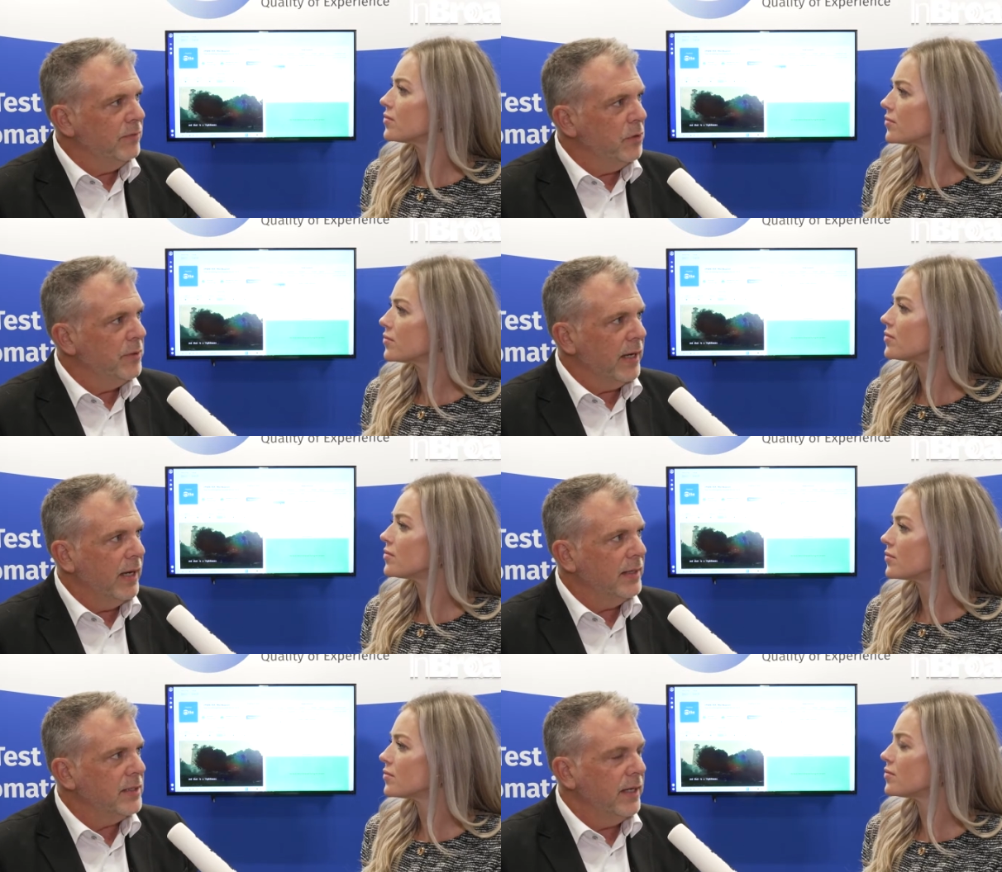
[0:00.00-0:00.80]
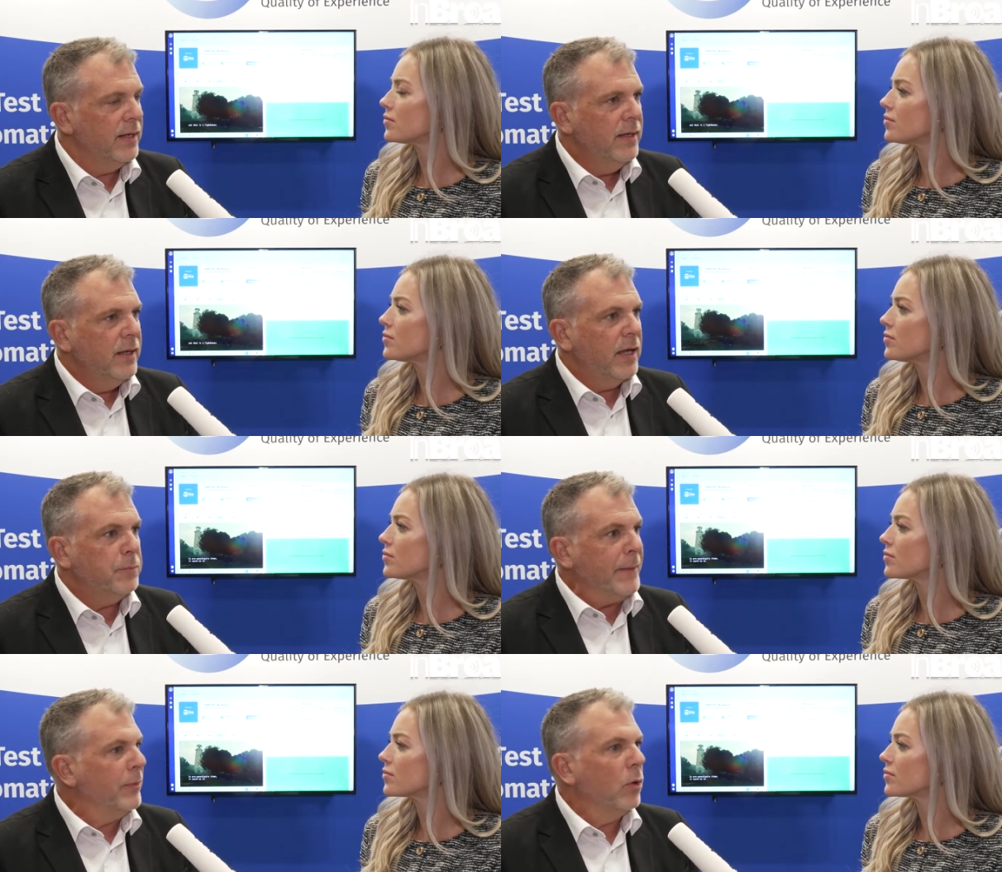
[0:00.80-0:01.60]
Speaker 1: to view the content,
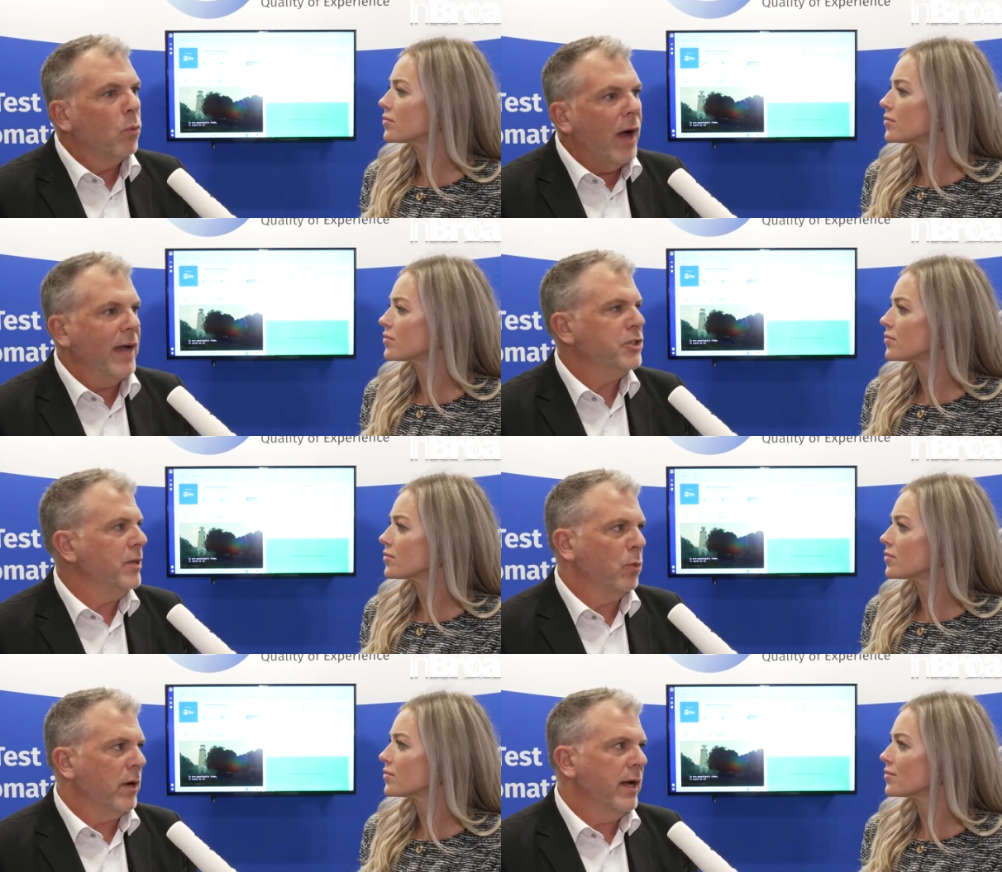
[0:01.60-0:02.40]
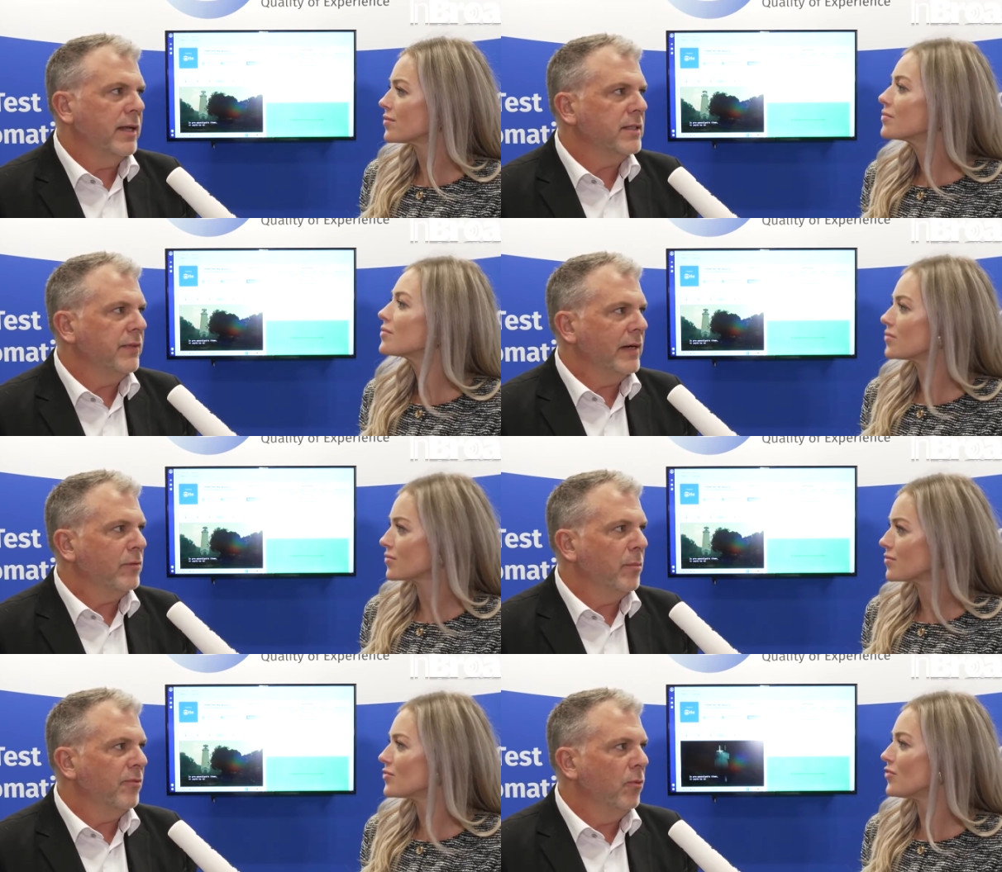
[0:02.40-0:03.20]
and people are watching more content than
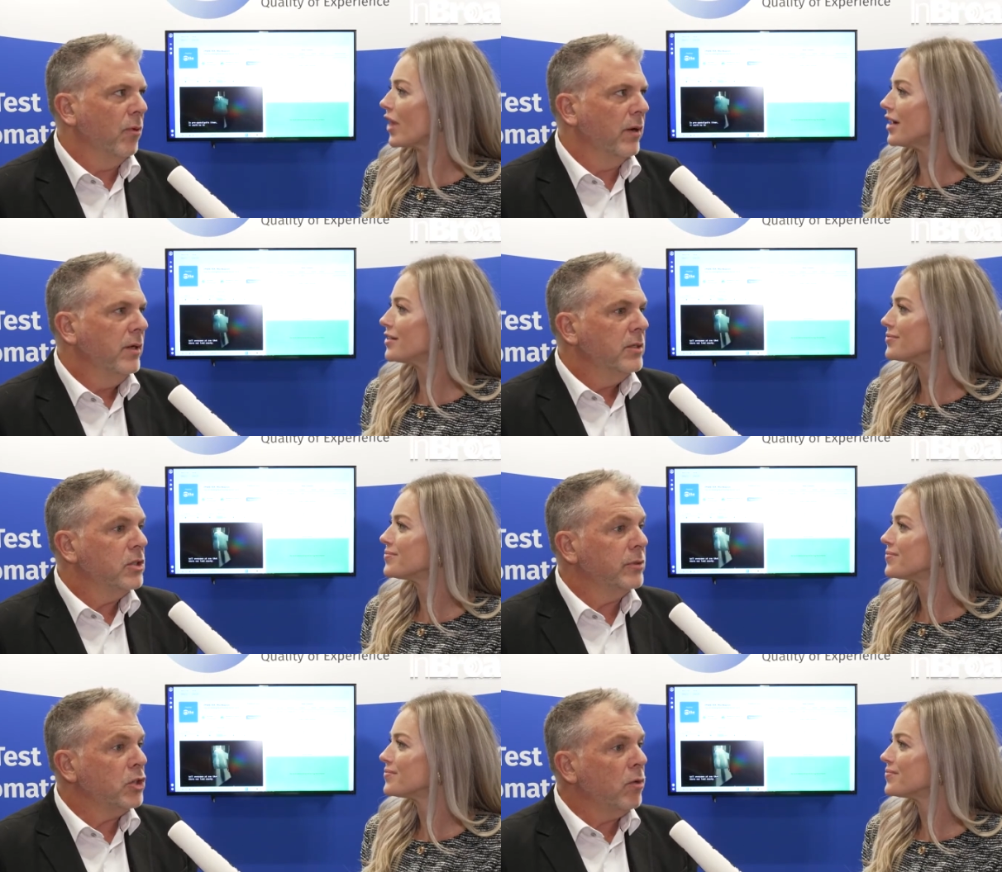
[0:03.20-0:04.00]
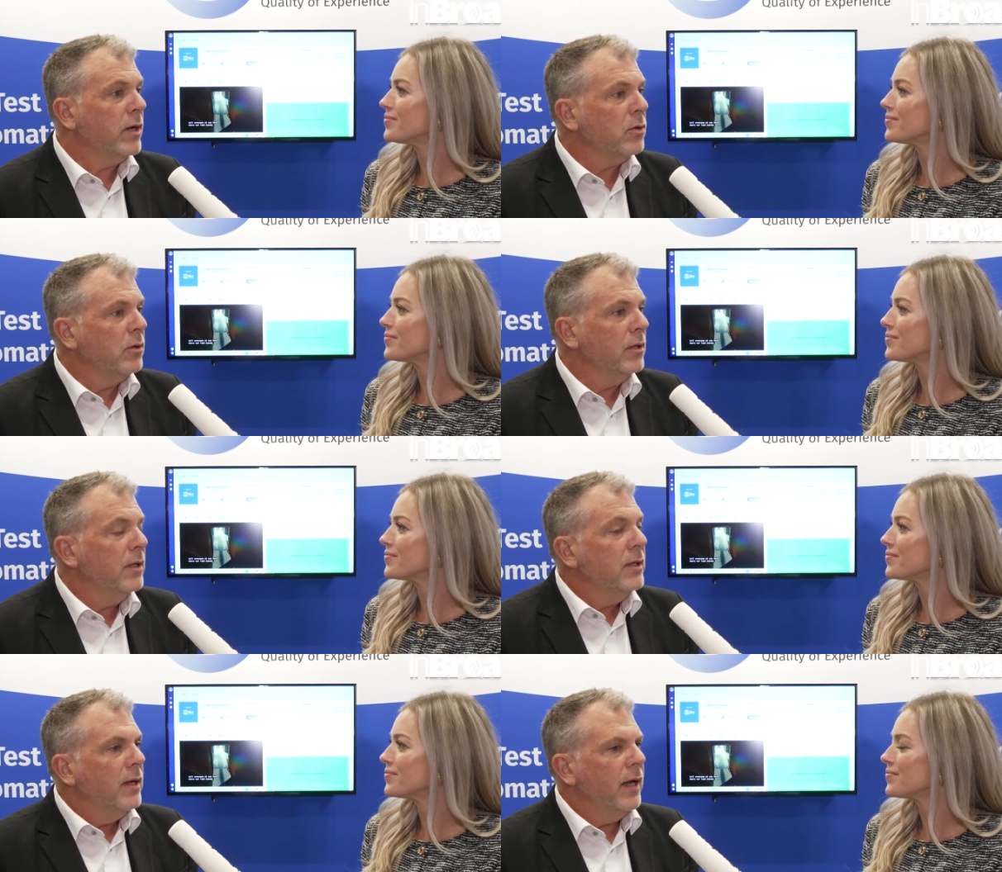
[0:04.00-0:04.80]
ever before. So it's critical
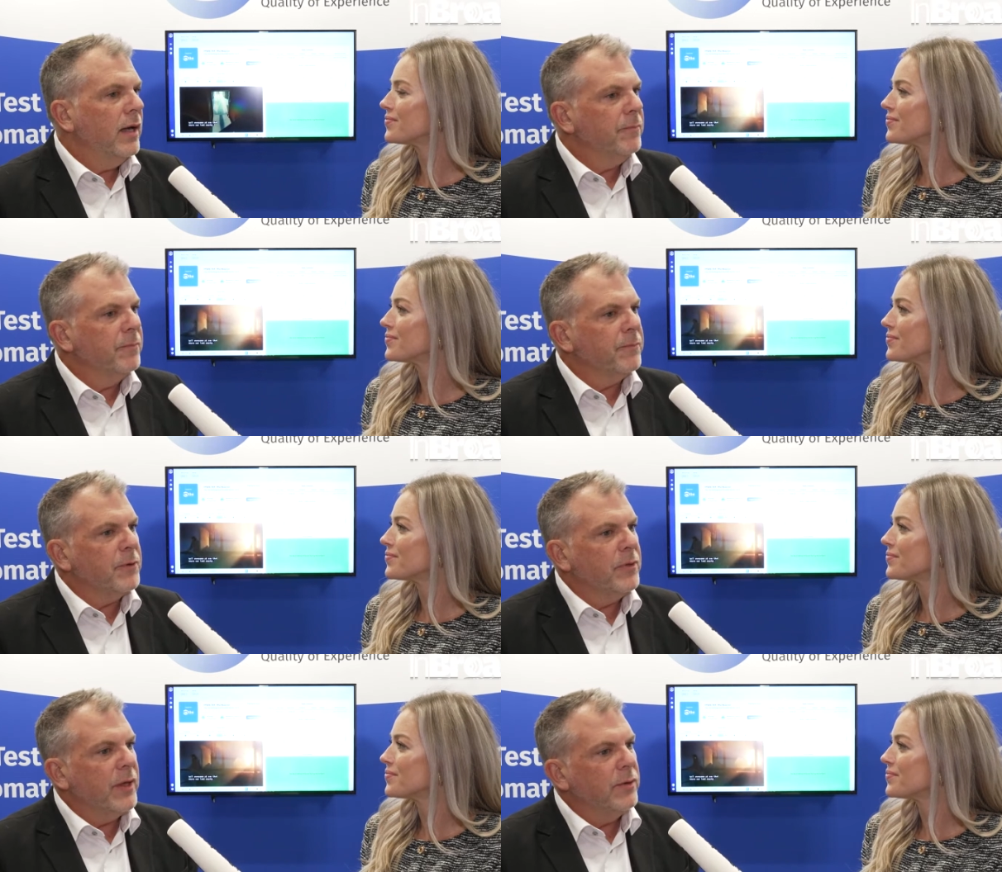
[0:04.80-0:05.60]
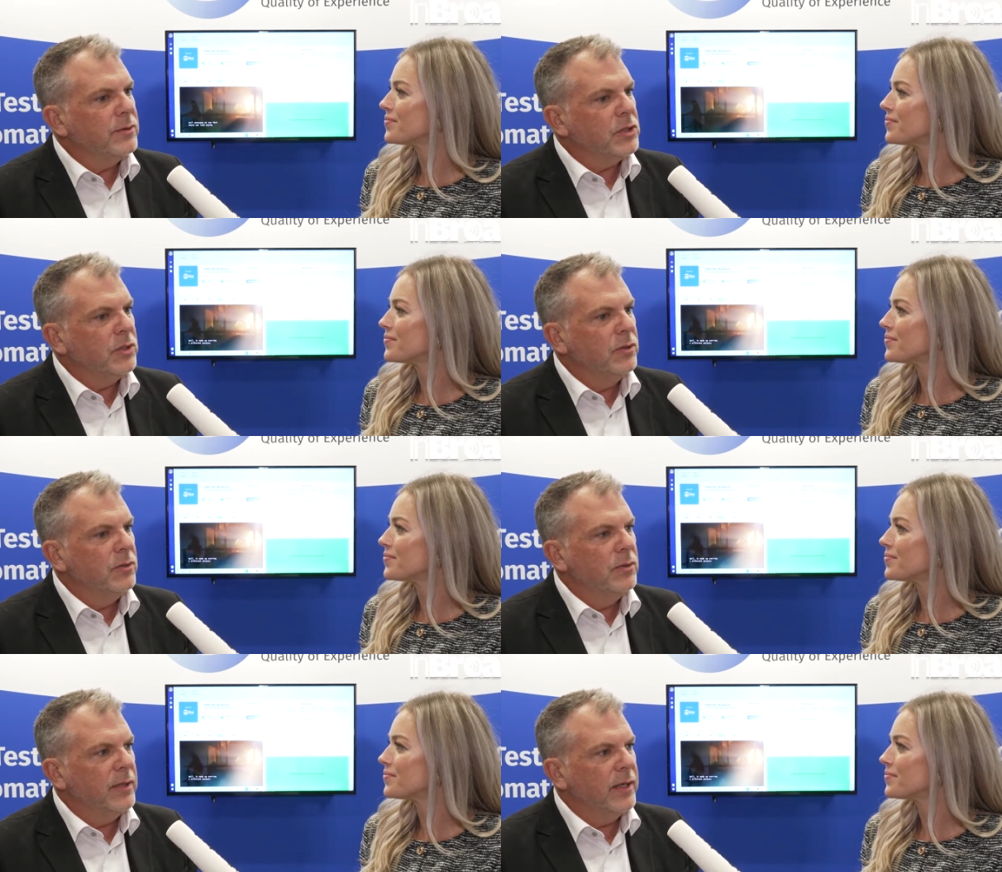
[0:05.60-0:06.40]
um, for those
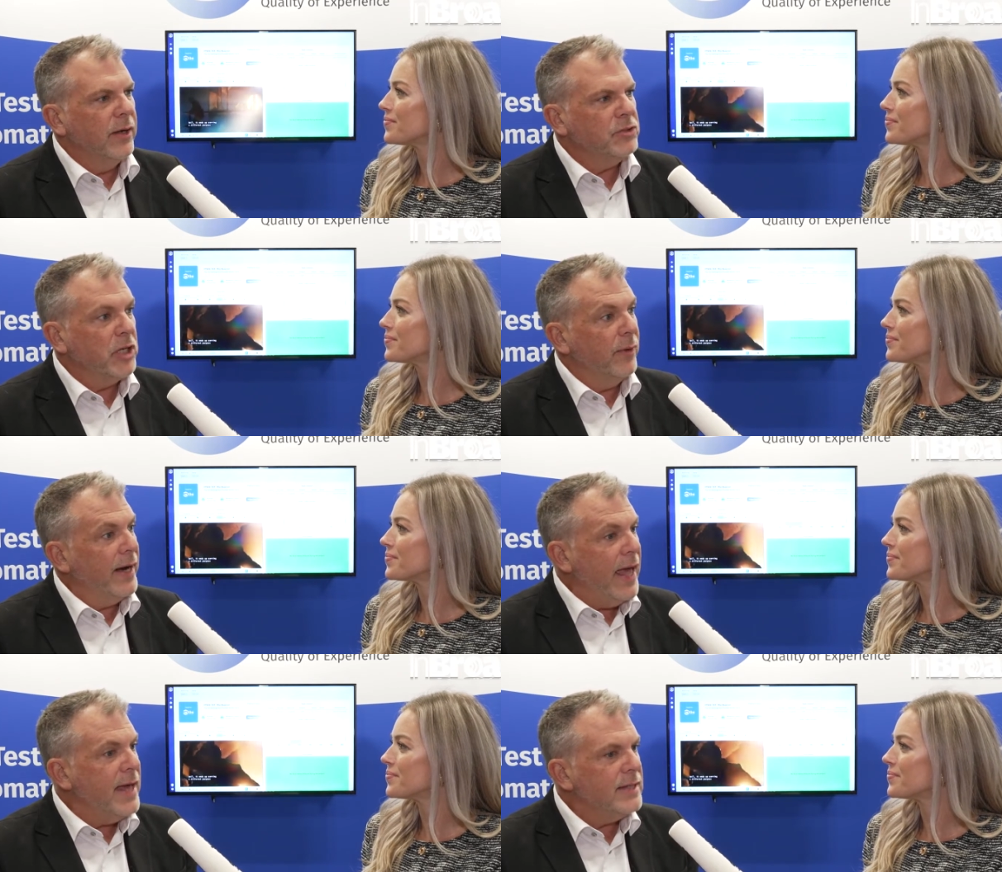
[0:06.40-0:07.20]
who you know generate ad